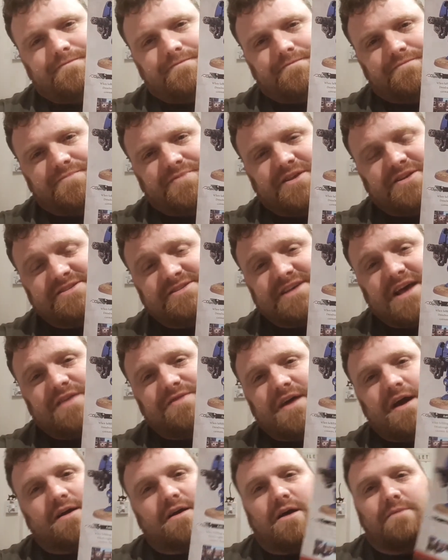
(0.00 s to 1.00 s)
The set
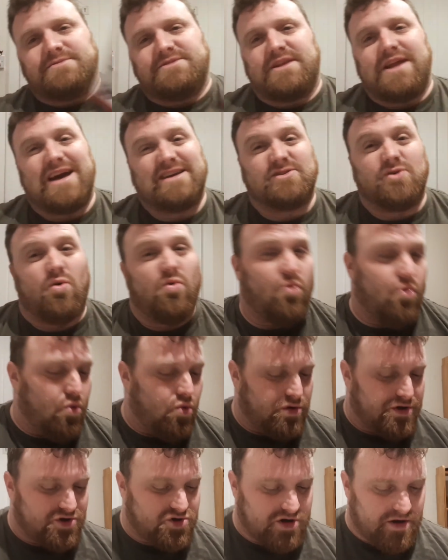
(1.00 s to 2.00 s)
that comes in has
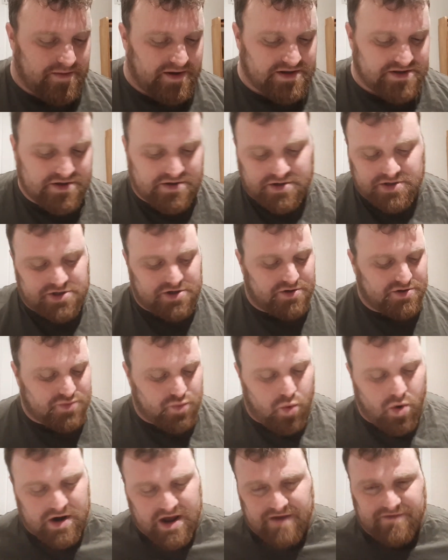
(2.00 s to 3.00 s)
all the trimmings. You can choose
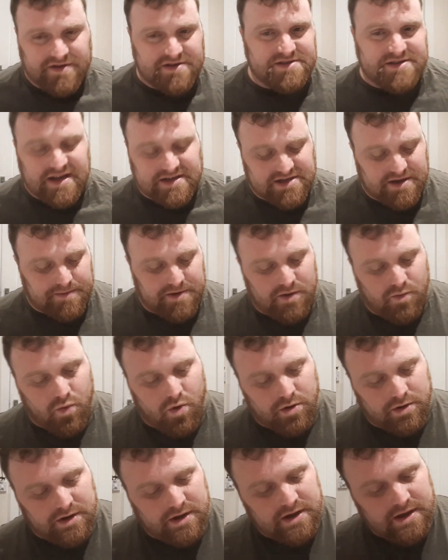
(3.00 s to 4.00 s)
whatever setup you
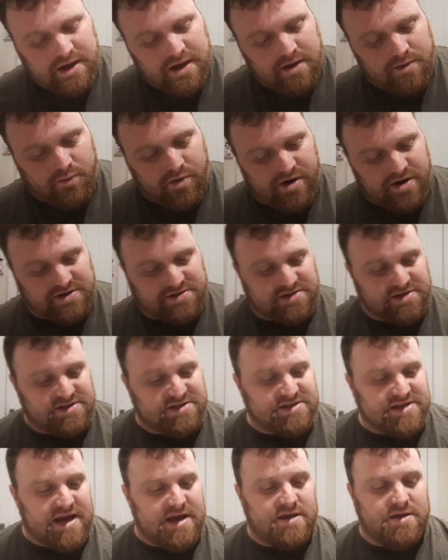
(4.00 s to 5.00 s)
want, whereas the
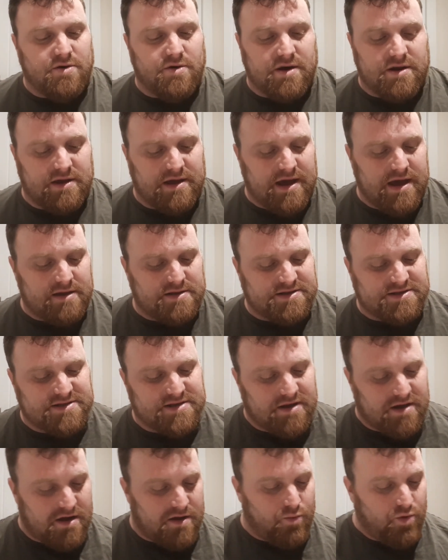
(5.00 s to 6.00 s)
set you're going to get
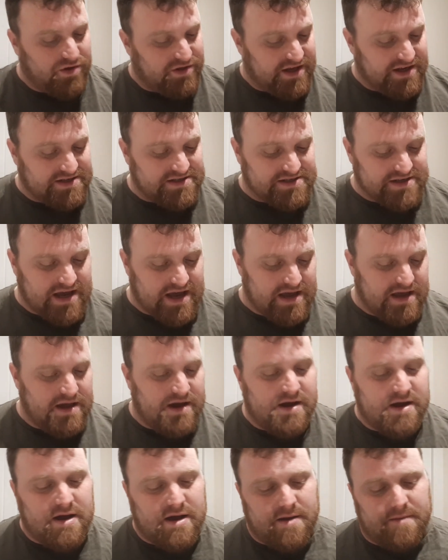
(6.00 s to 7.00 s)
with this set
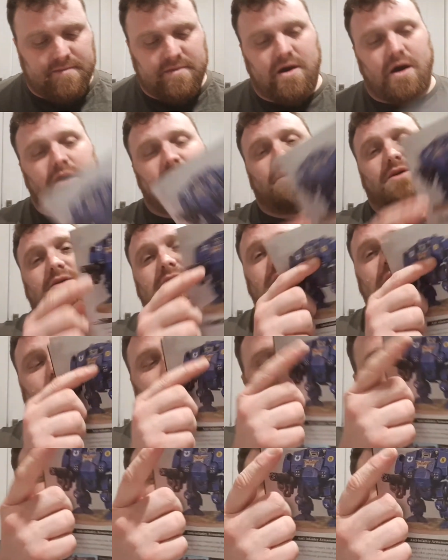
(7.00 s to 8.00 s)
can
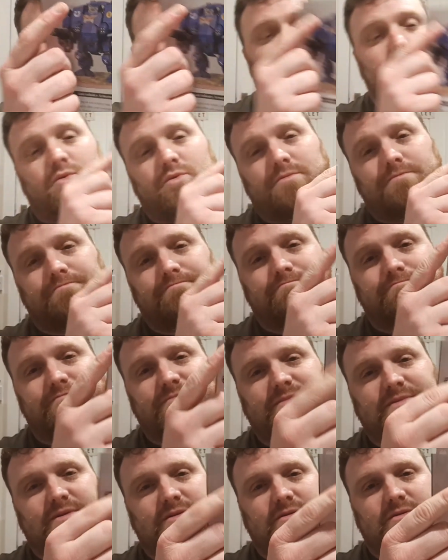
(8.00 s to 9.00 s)
only be built
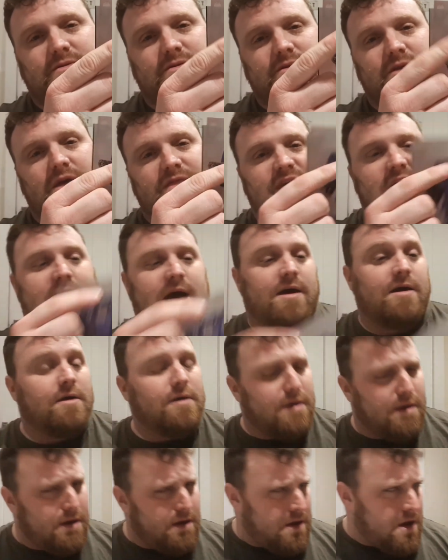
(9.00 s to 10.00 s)
like that.
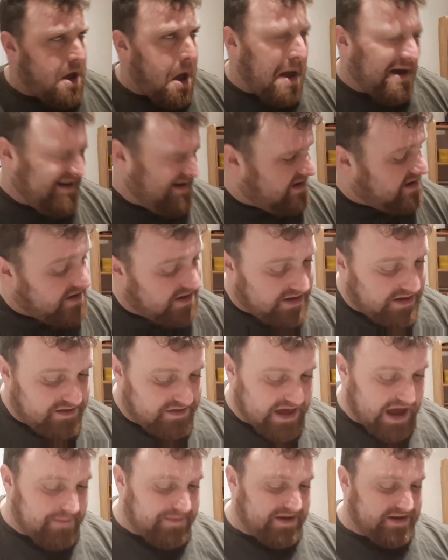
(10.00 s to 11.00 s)

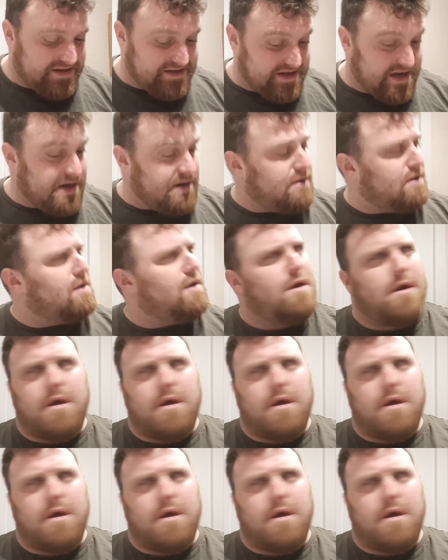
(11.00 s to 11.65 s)
That being said,